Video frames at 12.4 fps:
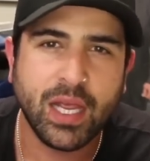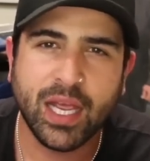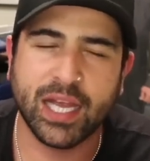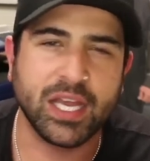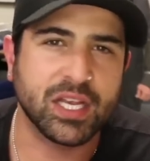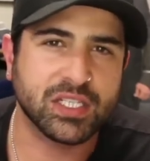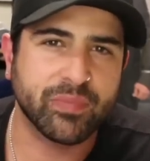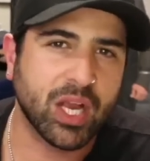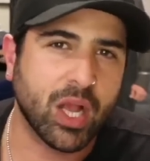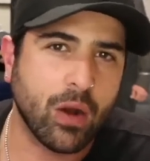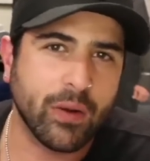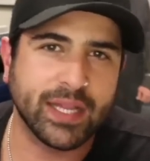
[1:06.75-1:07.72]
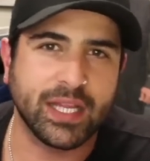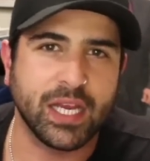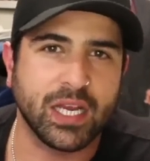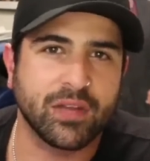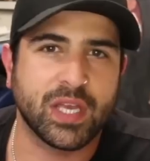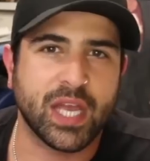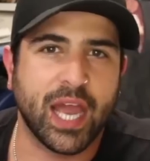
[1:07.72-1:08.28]
And yes, my goal at the end
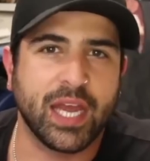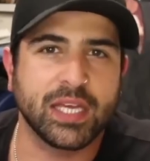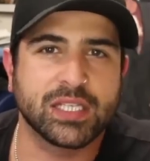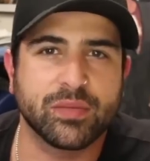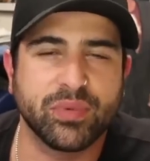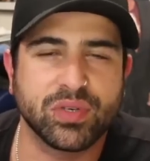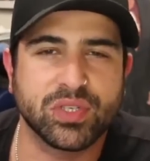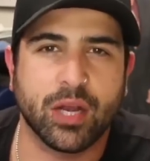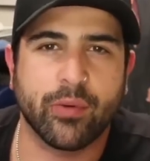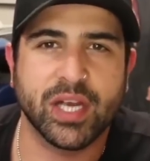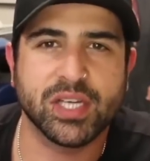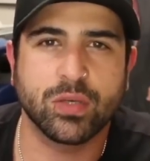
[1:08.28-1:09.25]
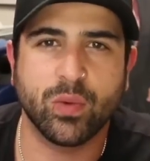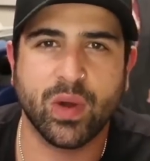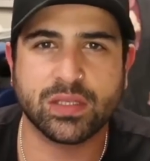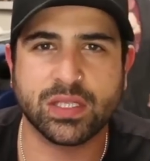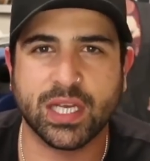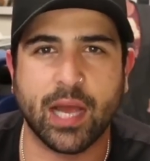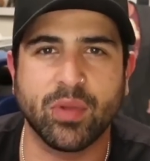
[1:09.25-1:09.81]
of the day is to build generational wealth.
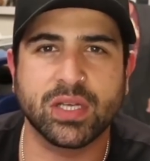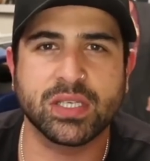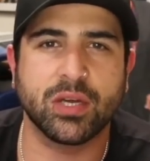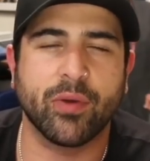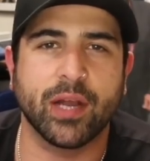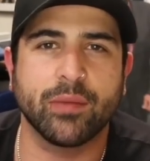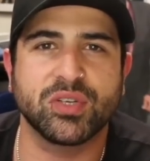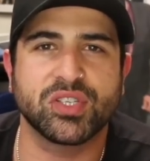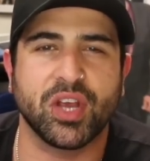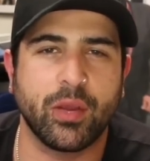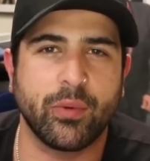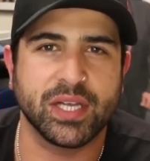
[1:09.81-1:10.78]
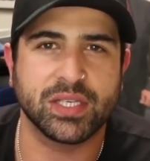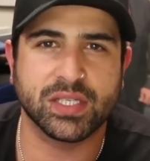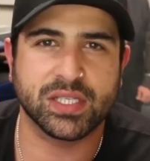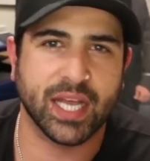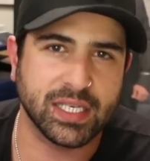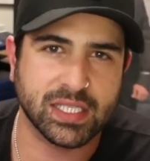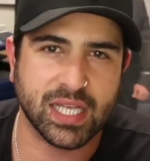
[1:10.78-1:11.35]
So come along this incredible journey. We are just
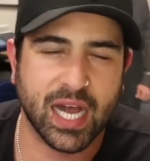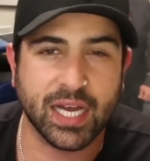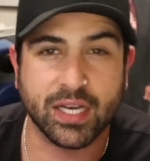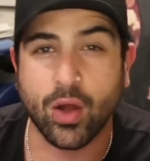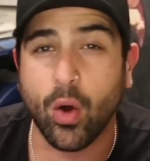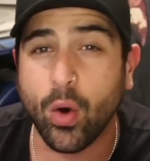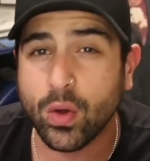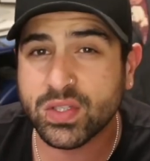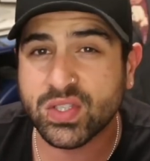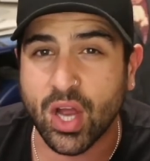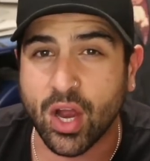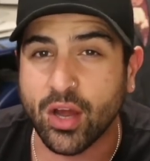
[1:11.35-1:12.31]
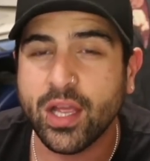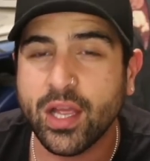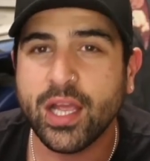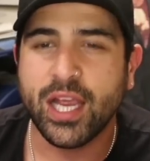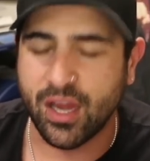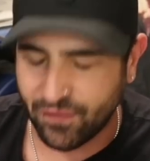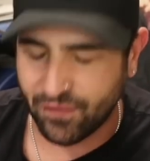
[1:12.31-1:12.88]
getting started. Also,
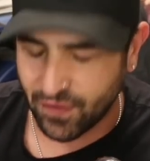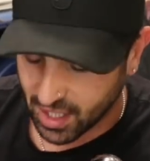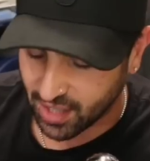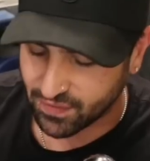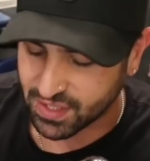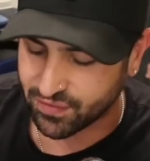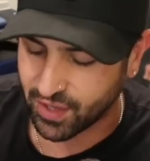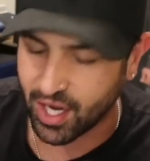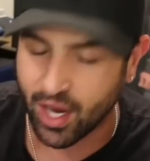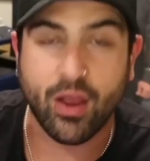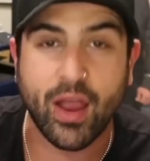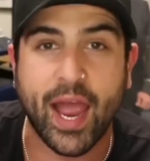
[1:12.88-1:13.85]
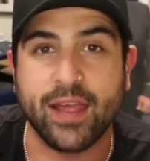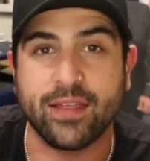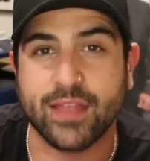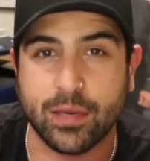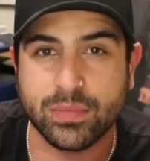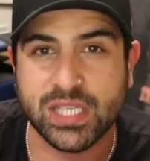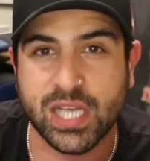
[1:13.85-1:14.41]
if you can give this video a
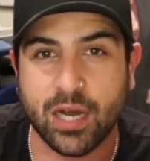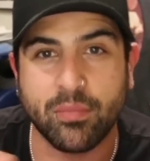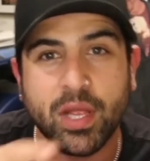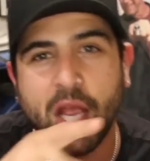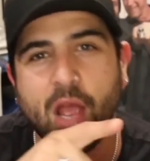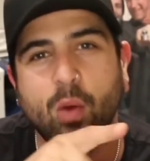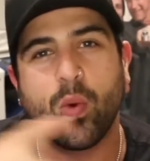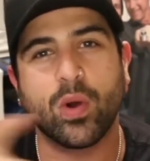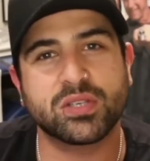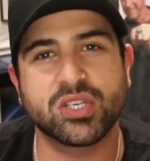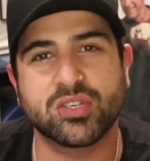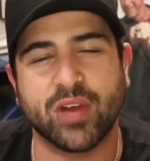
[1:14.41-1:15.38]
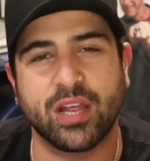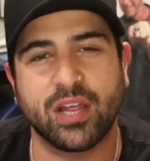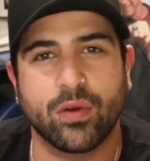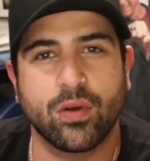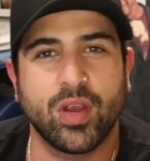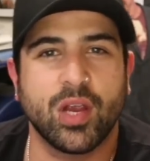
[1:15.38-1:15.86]
thumbs up, watch it straight through.